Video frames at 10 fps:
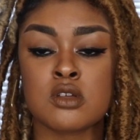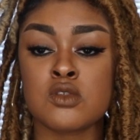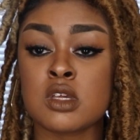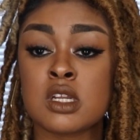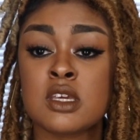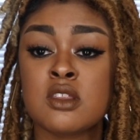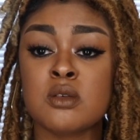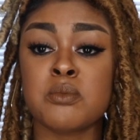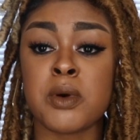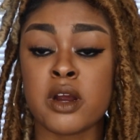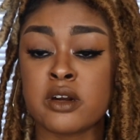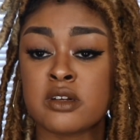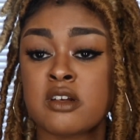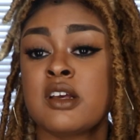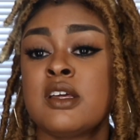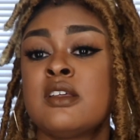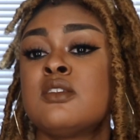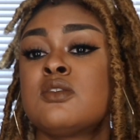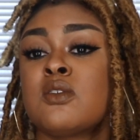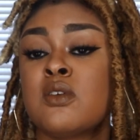can either burn your
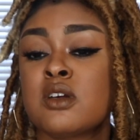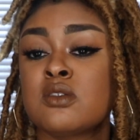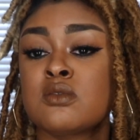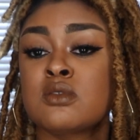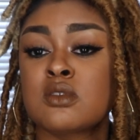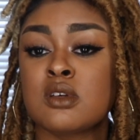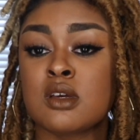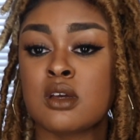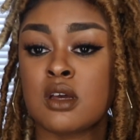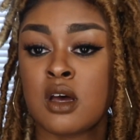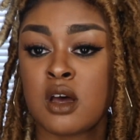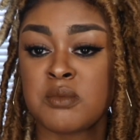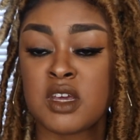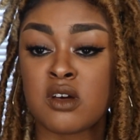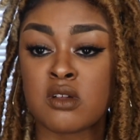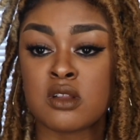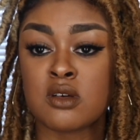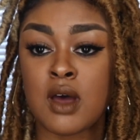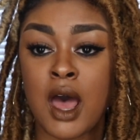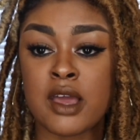ends or use nail glue.
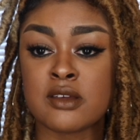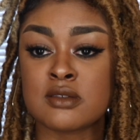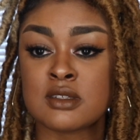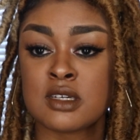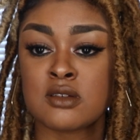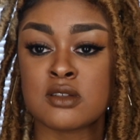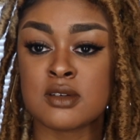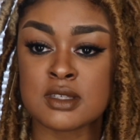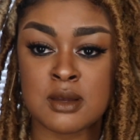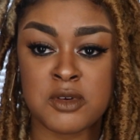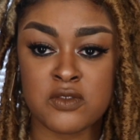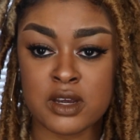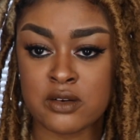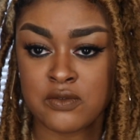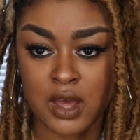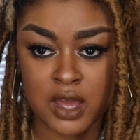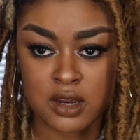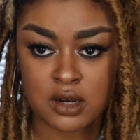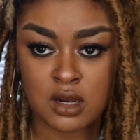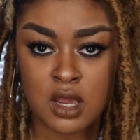I use nail glue because I'm afraid of
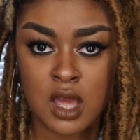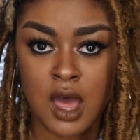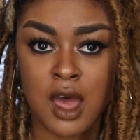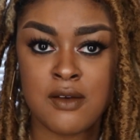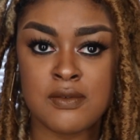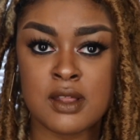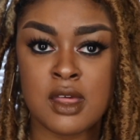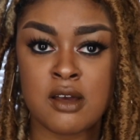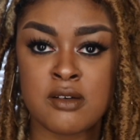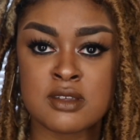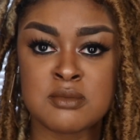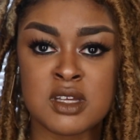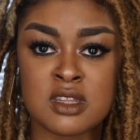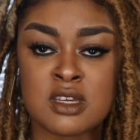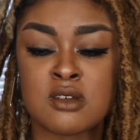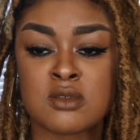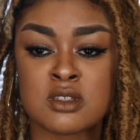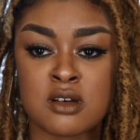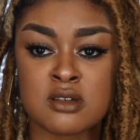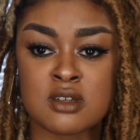fire. I feel like ultimately the
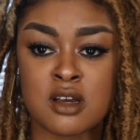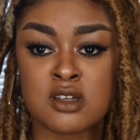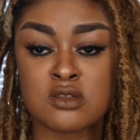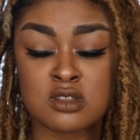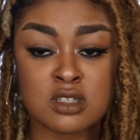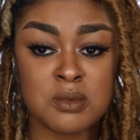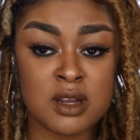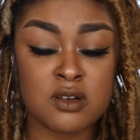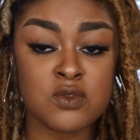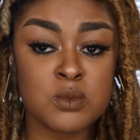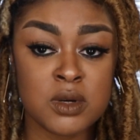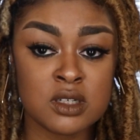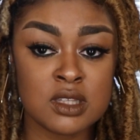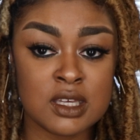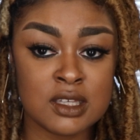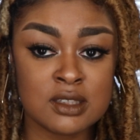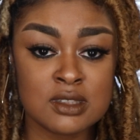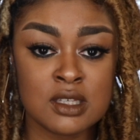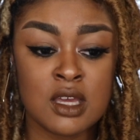results are usually better if you burn the ends,